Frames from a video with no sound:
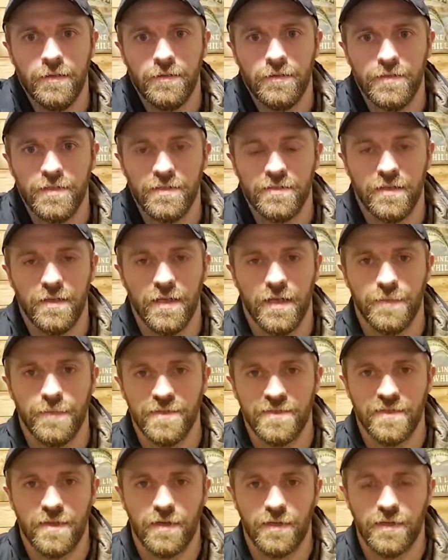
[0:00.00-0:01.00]
Just an
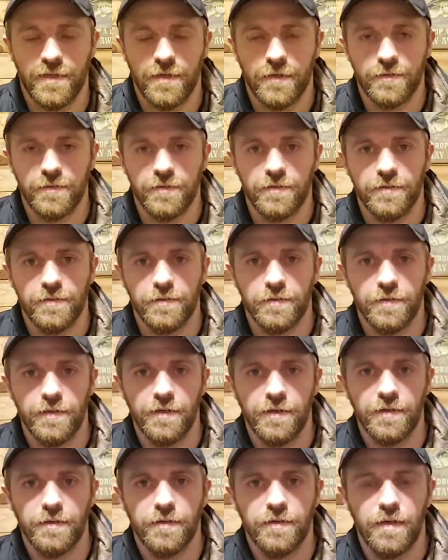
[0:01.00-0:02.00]
Amazon account.
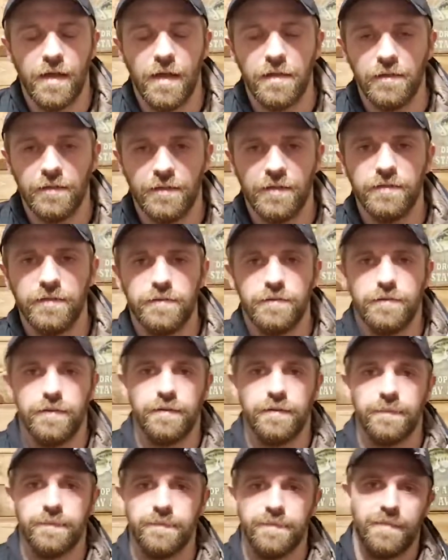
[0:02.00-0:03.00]
Okay. I'll look into
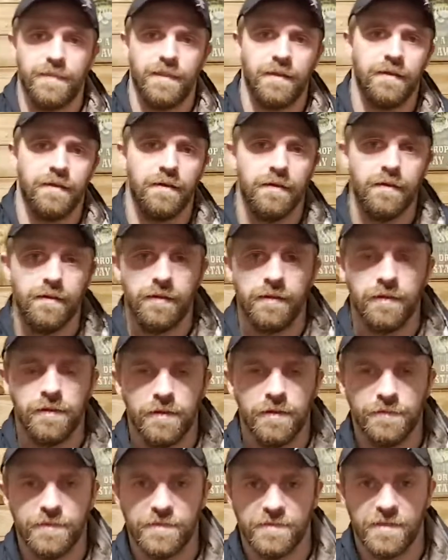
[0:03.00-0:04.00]
it.
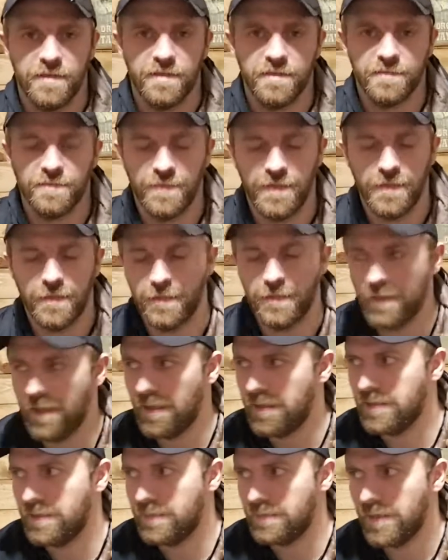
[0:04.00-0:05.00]
If it saves me, I
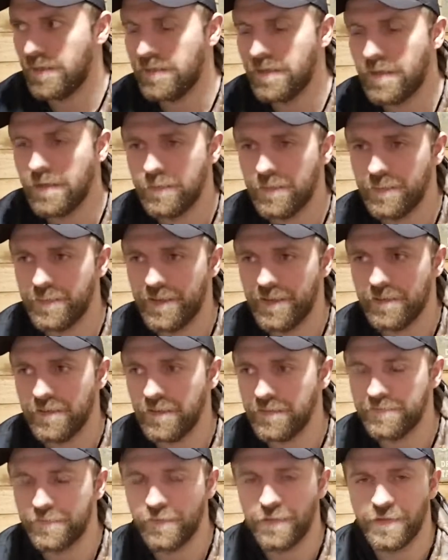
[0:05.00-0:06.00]
think right now we're paying
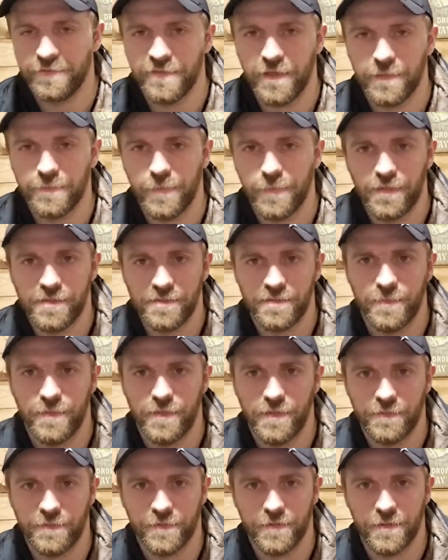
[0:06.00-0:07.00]
like $45 a
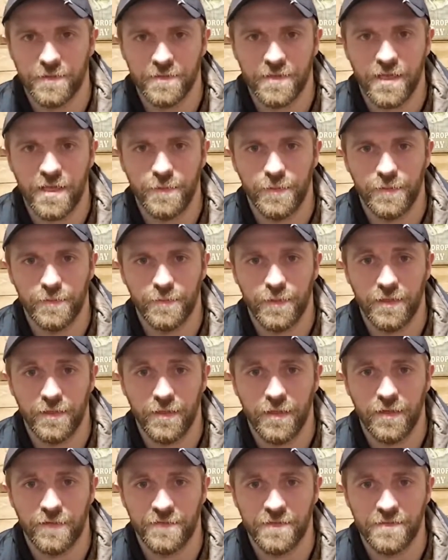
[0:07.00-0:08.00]
month for this cable, but
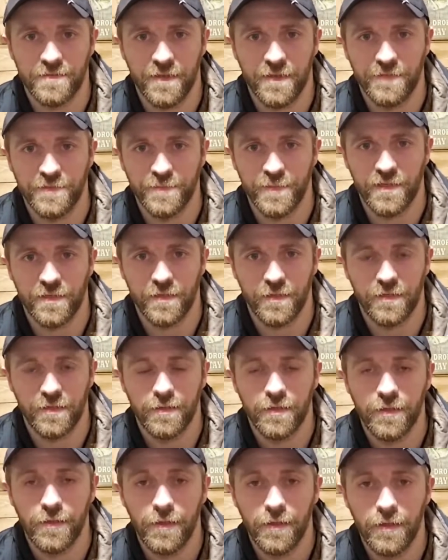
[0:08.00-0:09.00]
yeah, if it saves me a
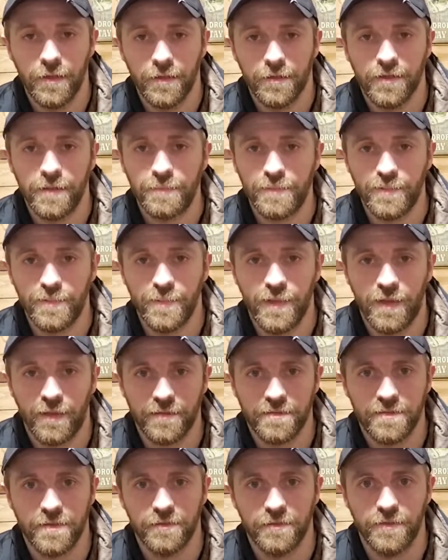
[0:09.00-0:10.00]
couple of
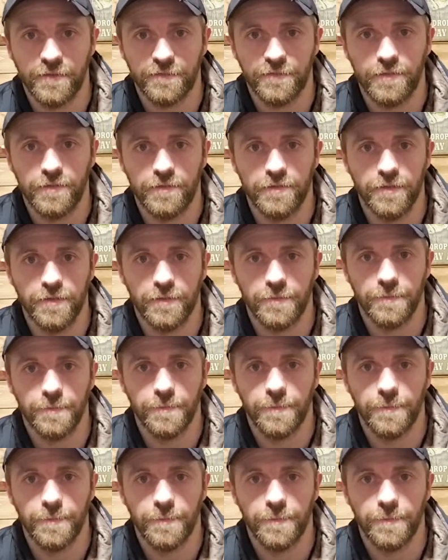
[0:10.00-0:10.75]
bucks, I'll definitely do it.